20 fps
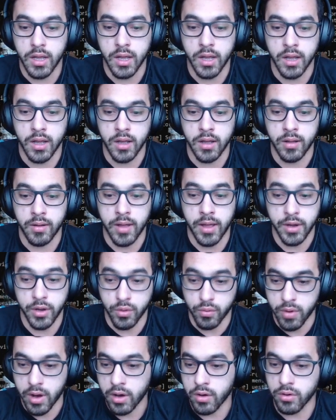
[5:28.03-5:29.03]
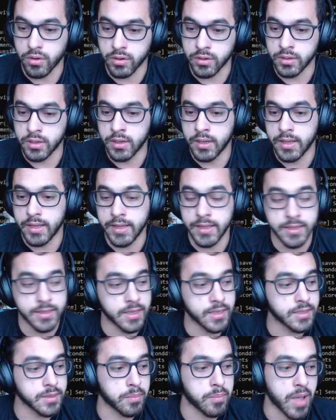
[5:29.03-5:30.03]
a new record, it
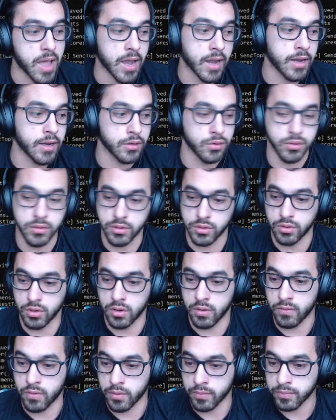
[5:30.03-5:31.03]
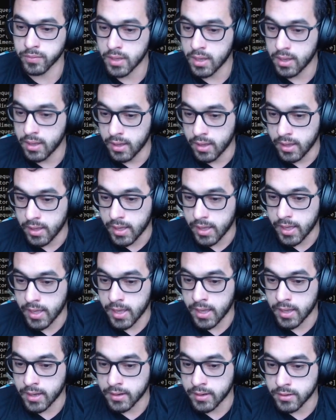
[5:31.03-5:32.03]
sends a packet to the server.
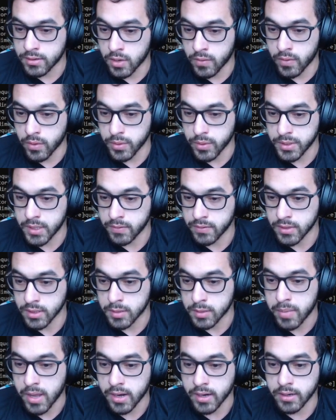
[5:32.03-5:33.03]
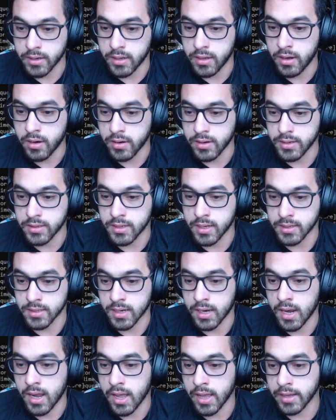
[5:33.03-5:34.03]
And the server receives this packet here, and it says
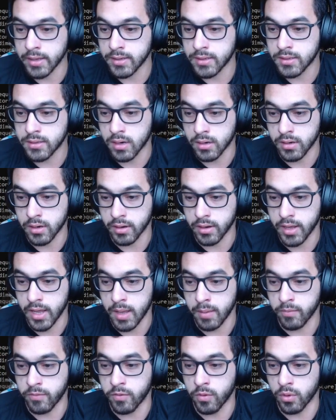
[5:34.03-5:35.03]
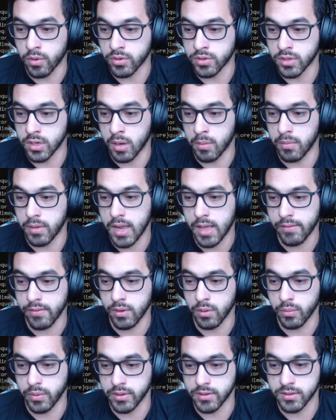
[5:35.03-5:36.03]
client start a game for some
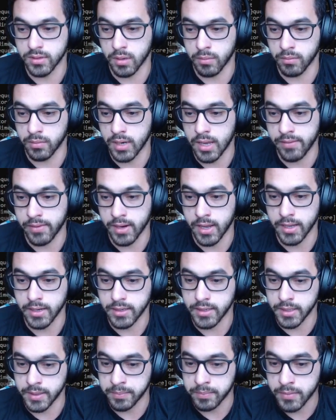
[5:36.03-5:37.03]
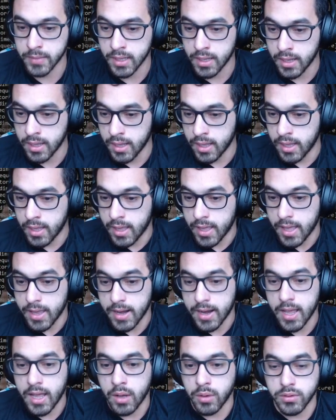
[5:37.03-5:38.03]
level with some level ID.
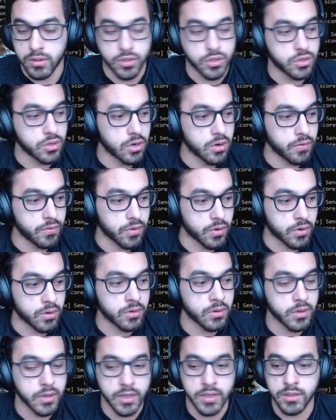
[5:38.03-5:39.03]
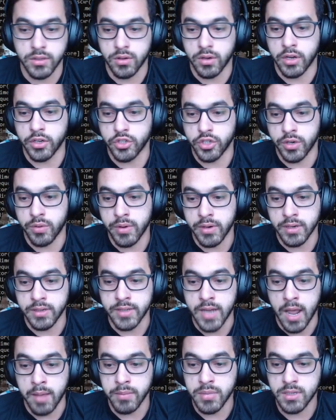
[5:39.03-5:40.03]
And now the server is going to generate a
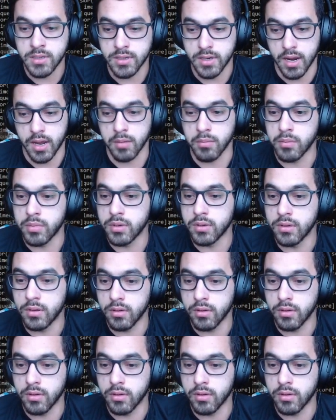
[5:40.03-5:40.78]
timestamp